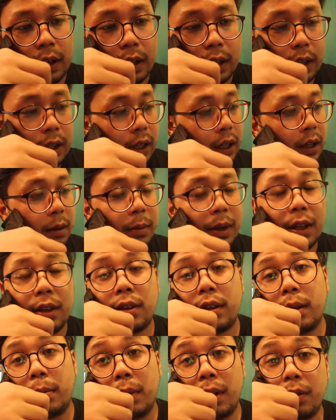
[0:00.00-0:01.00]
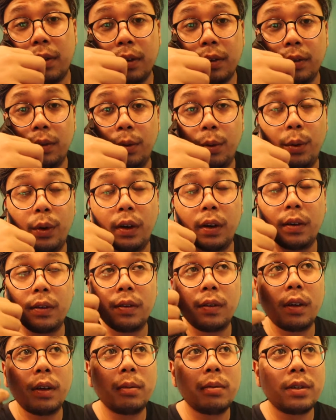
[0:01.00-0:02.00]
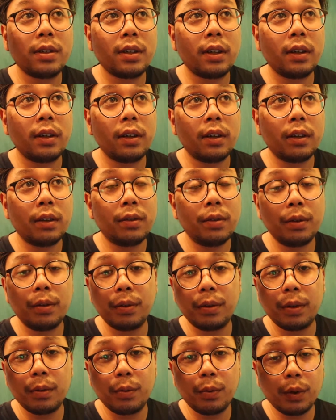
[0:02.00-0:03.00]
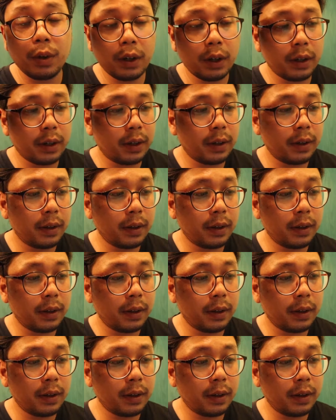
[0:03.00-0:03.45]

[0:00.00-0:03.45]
and I'm at Tamari Square, Sabajaya to do some work,